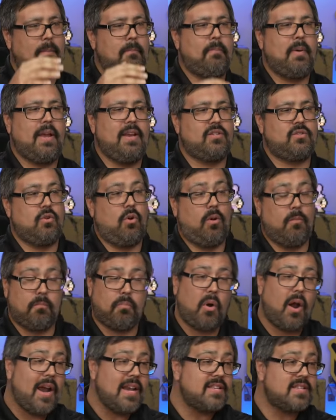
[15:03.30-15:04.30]
based on
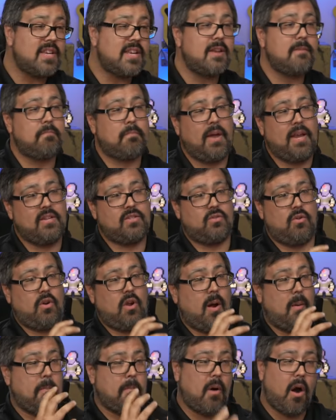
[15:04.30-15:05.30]
pricing, based on
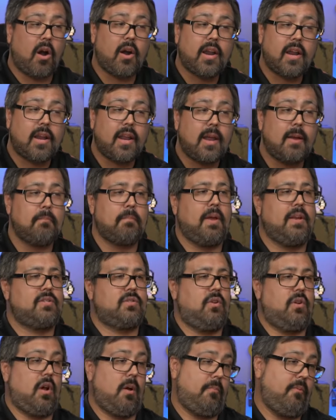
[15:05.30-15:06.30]
our marketing, based on
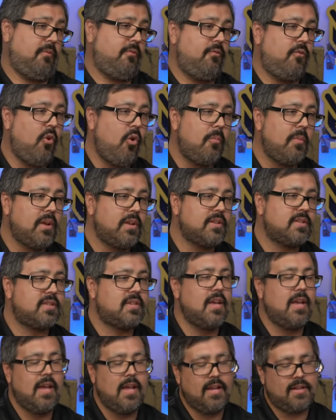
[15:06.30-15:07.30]
our performance.
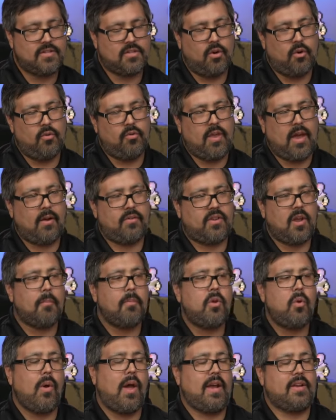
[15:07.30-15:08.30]
So that
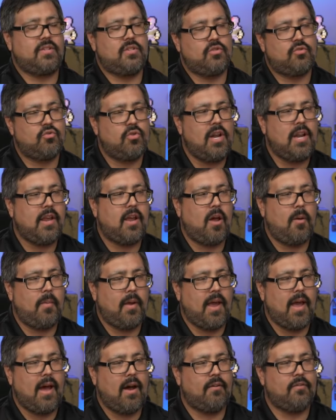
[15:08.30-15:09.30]
WX is really coming
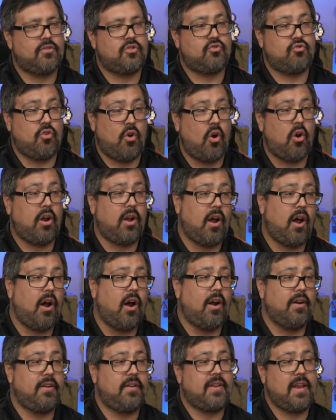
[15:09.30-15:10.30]
out strong and
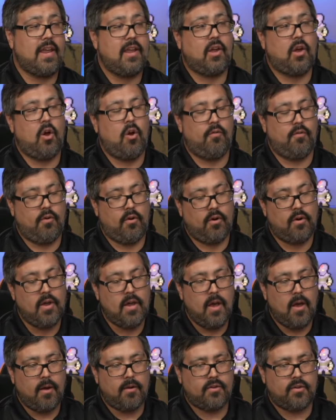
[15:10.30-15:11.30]
hard to take over
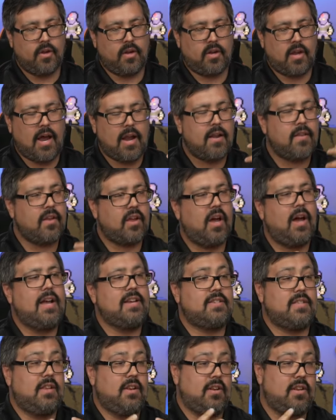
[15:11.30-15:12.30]
the kind of the guys
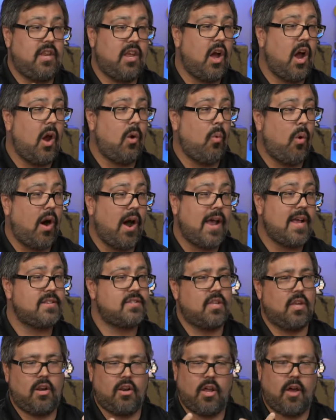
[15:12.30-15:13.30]
that are DIYers
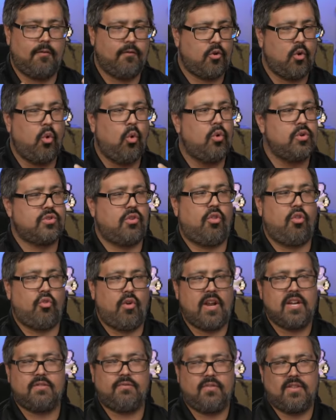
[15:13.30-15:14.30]
that love cores and
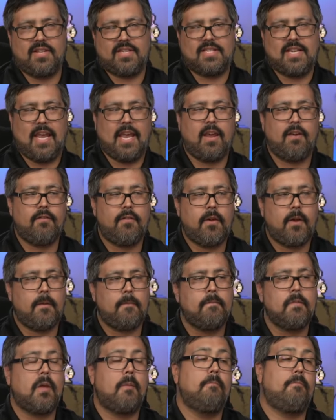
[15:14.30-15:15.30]
threads for the sake of it,
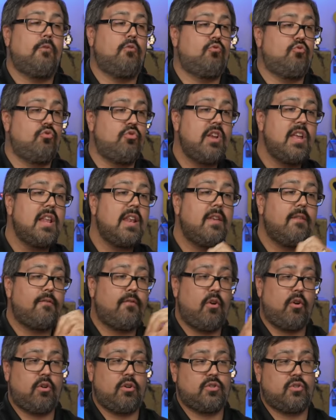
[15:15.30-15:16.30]
yeah. but really
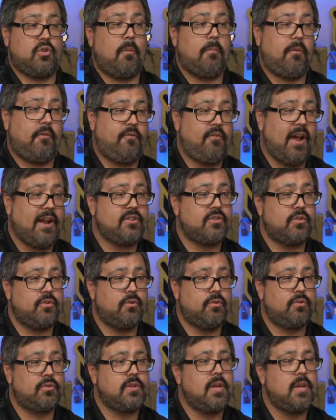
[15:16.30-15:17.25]
focused on professionals.